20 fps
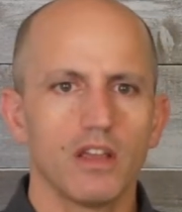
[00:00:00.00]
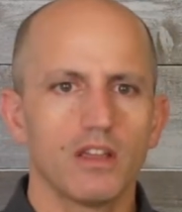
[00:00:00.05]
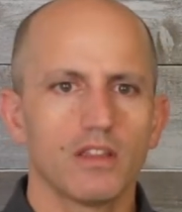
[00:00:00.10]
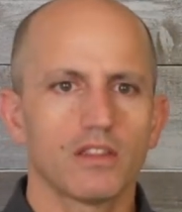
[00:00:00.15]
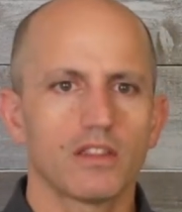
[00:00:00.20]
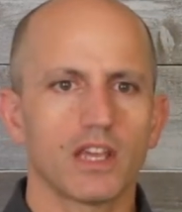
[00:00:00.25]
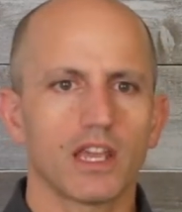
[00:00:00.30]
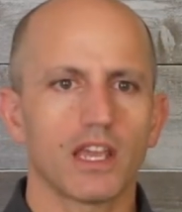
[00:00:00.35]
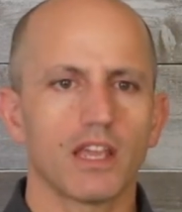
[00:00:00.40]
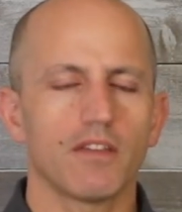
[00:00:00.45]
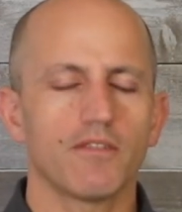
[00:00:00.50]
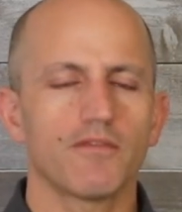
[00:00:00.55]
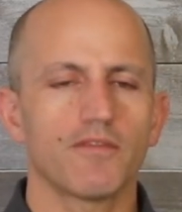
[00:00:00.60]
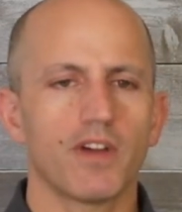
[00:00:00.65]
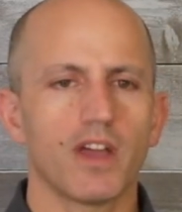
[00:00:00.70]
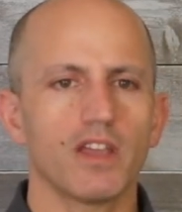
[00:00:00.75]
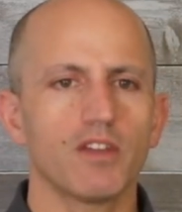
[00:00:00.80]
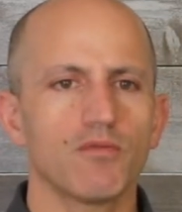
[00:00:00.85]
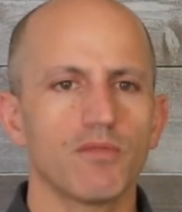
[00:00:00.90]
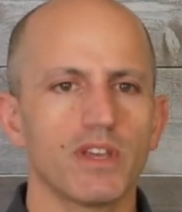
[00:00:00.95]
They
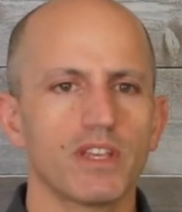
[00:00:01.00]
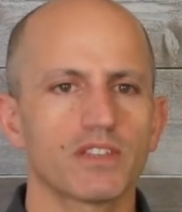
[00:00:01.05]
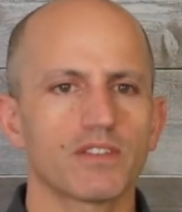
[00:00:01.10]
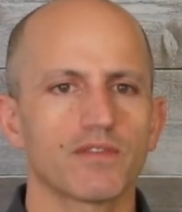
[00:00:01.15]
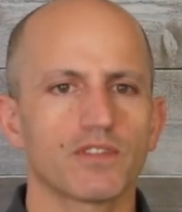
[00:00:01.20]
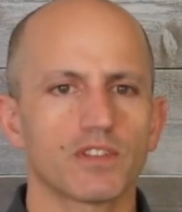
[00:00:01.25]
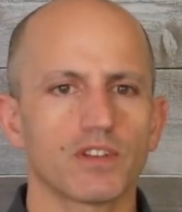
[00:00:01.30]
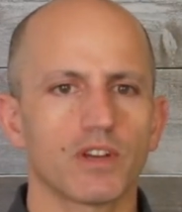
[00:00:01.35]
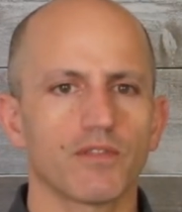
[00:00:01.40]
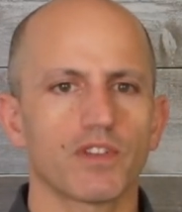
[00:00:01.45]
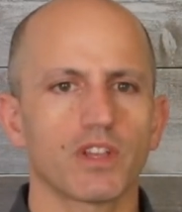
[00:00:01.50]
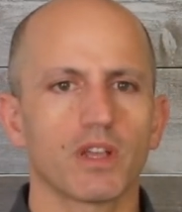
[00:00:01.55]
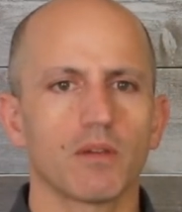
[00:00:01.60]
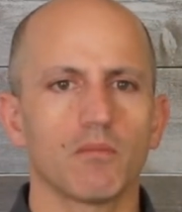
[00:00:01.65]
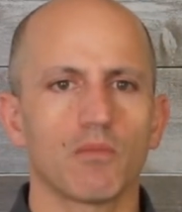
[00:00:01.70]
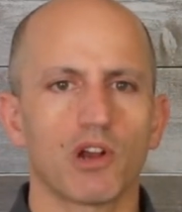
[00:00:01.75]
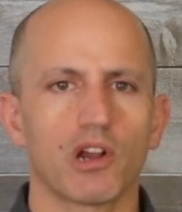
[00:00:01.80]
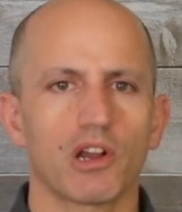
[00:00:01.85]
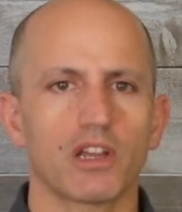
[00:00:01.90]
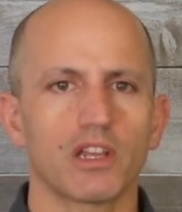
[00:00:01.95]
find ways of serving a
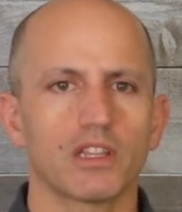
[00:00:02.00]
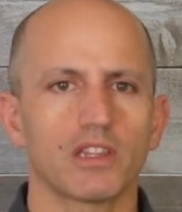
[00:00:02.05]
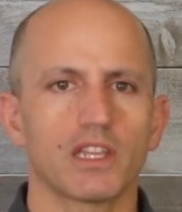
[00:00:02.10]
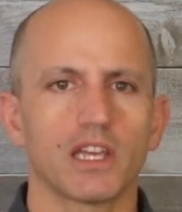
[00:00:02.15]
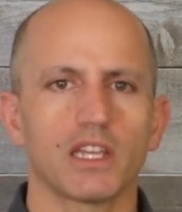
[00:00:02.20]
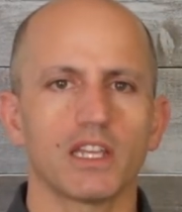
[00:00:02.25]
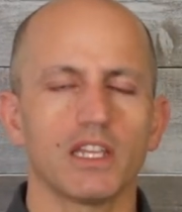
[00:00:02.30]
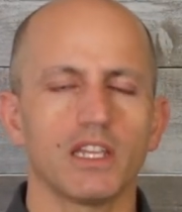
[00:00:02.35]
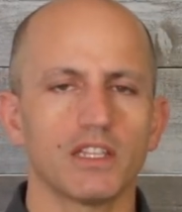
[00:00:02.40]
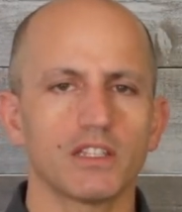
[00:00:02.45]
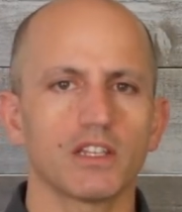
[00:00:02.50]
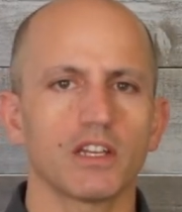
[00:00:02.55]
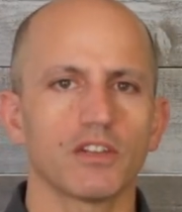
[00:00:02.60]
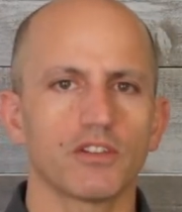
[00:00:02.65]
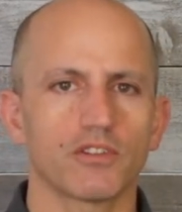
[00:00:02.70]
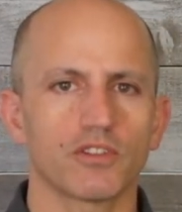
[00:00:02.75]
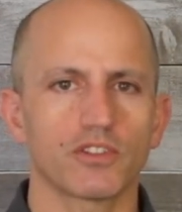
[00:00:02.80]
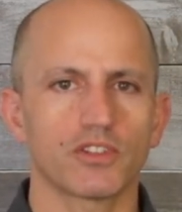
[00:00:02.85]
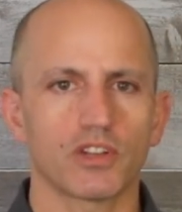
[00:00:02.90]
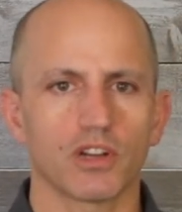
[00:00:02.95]
market that is
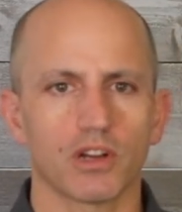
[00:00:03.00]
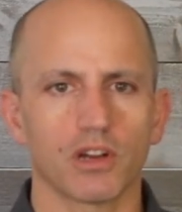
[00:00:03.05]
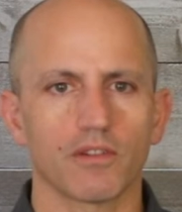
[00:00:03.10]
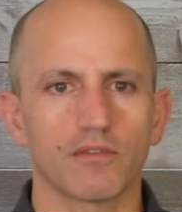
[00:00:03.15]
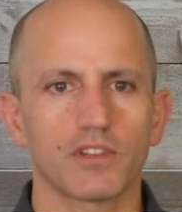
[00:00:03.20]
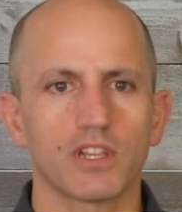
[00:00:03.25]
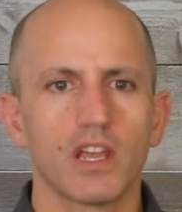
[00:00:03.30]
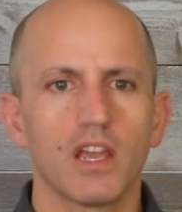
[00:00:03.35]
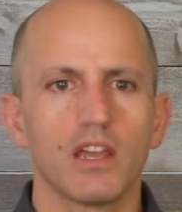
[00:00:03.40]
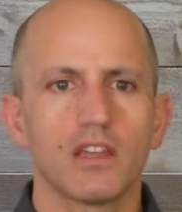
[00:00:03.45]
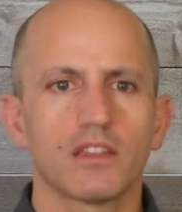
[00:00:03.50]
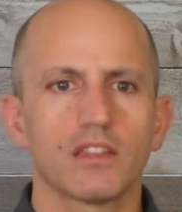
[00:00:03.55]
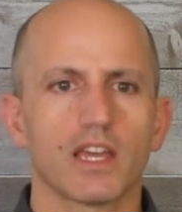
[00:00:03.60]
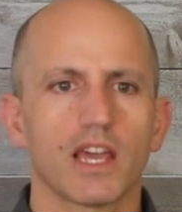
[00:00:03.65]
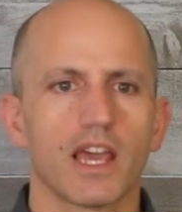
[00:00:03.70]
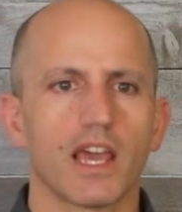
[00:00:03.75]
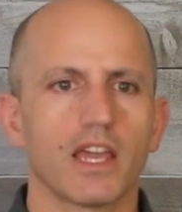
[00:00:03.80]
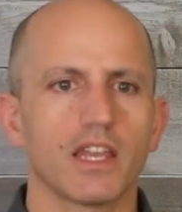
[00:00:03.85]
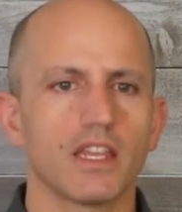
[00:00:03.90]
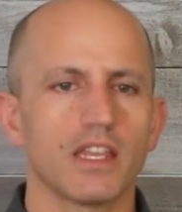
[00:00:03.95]
underserved,
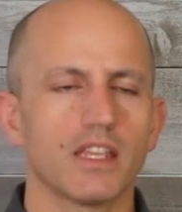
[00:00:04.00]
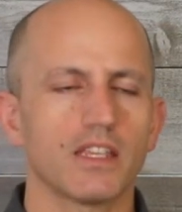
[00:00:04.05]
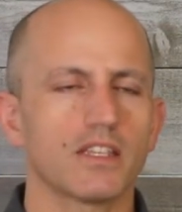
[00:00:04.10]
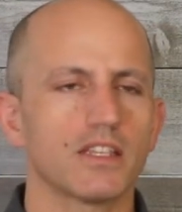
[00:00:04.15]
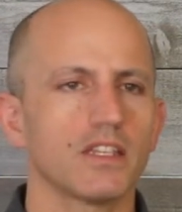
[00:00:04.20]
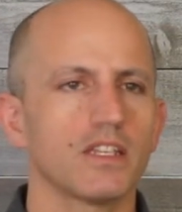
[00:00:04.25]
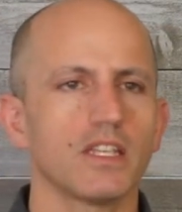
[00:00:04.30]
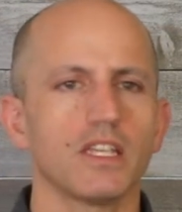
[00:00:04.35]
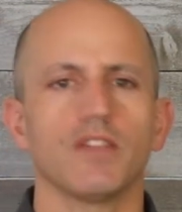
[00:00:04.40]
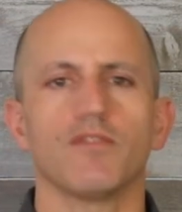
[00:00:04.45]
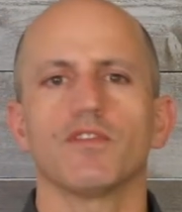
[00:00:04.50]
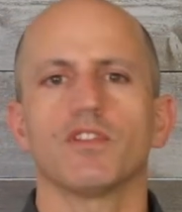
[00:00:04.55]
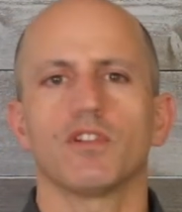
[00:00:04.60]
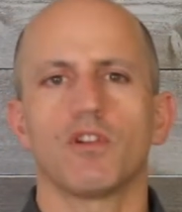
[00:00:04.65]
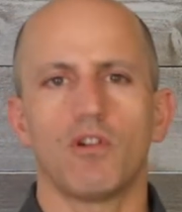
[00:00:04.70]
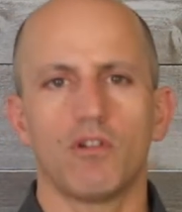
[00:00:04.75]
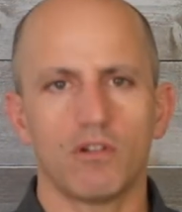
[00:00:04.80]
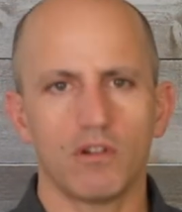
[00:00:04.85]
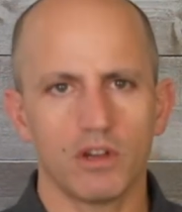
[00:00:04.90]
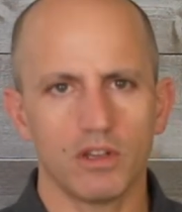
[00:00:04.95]
that isn't even
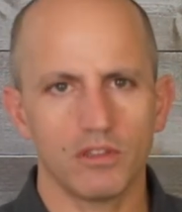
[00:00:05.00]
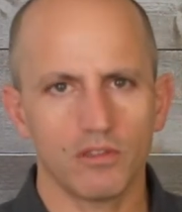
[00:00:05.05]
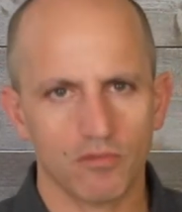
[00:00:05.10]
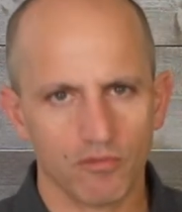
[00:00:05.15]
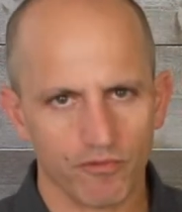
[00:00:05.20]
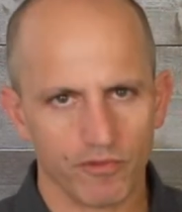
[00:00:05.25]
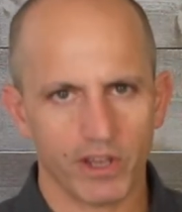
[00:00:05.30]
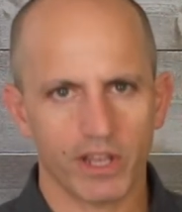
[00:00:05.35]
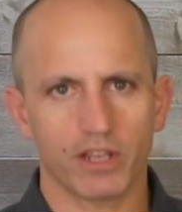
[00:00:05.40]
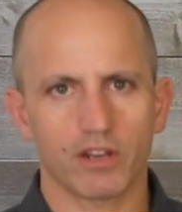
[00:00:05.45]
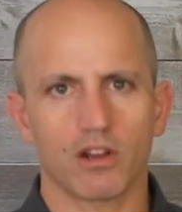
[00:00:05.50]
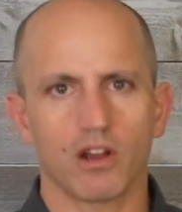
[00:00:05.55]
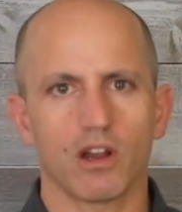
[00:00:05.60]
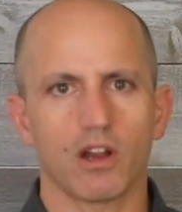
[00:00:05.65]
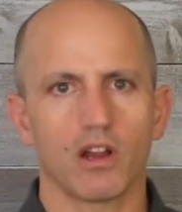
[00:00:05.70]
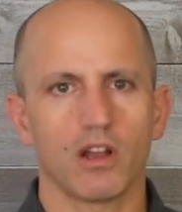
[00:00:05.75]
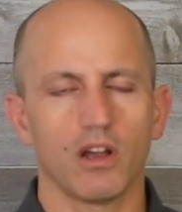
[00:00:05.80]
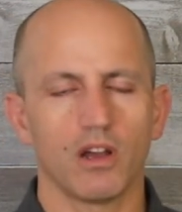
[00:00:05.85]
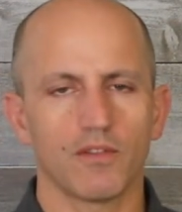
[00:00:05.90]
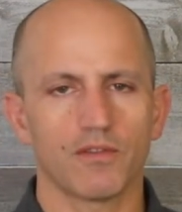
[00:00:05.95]
on the
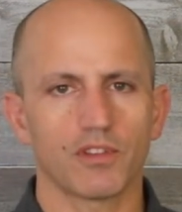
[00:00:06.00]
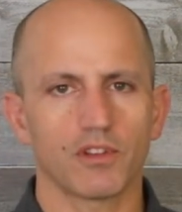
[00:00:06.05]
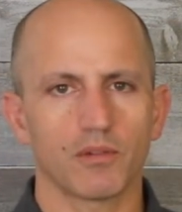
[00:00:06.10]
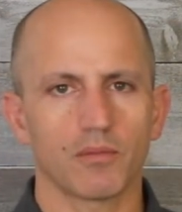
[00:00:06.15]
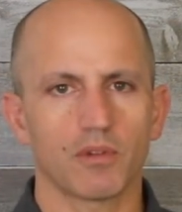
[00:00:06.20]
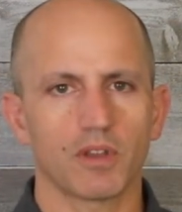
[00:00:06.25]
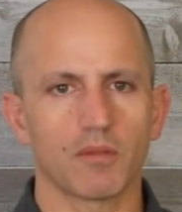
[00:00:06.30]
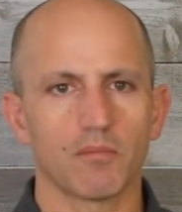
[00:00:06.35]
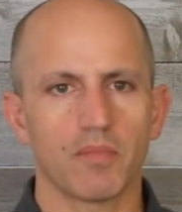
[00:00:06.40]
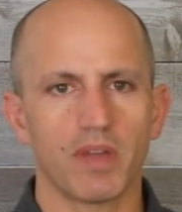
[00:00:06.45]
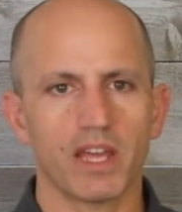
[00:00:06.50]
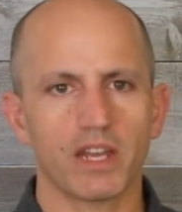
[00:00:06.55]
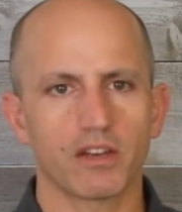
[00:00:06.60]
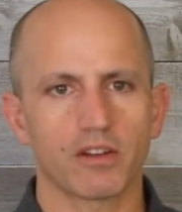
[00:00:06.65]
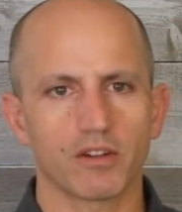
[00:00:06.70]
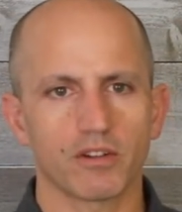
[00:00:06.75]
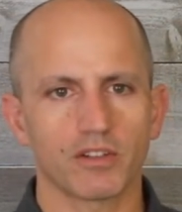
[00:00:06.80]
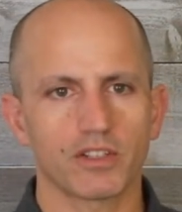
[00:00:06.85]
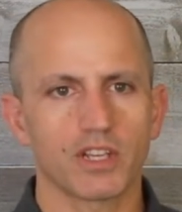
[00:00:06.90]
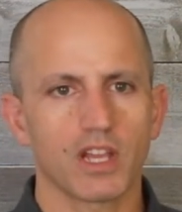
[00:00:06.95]
radar of their
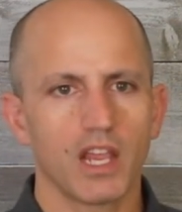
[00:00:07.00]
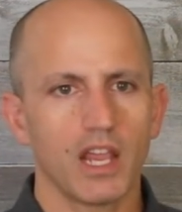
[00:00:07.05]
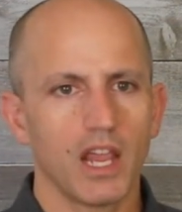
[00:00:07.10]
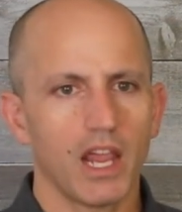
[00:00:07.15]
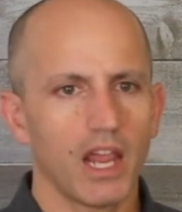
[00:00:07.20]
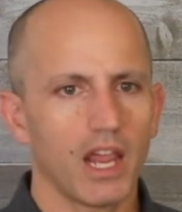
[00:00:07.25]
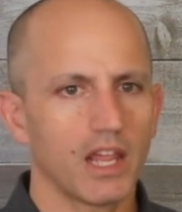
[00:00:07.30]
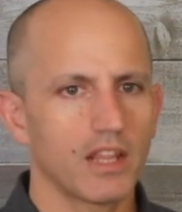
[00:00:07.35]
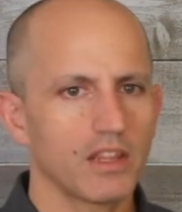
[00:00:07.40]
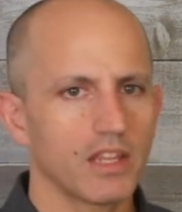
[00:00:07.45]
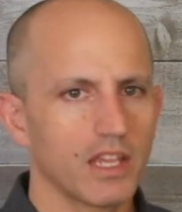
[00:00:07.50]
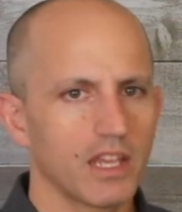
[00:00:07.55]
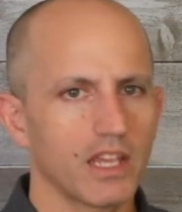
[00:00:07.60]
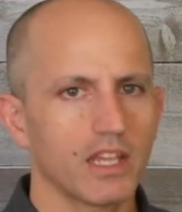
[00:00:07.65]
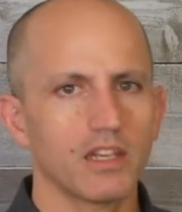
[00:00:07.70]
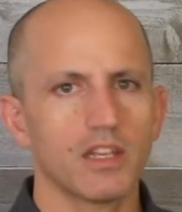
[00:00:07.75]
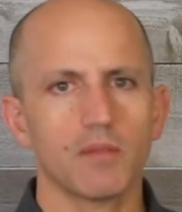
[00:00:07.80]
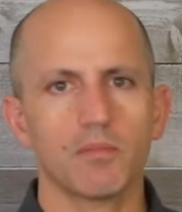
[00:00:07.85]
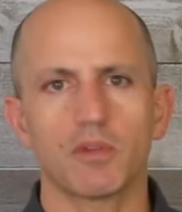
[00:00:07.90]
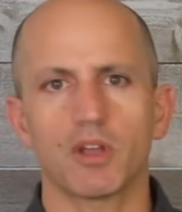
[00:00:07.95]
competitors, and they
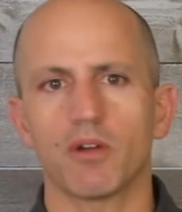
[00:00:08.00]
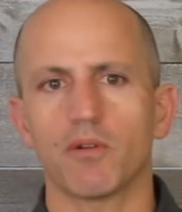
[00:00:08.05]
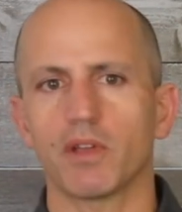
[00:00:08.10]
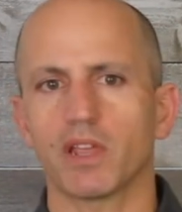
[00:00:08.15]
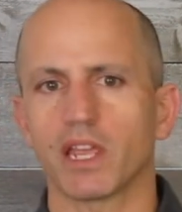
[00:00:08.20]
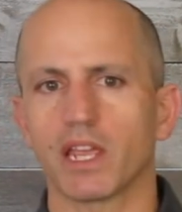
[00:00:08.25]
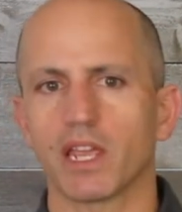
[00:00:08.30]
end up going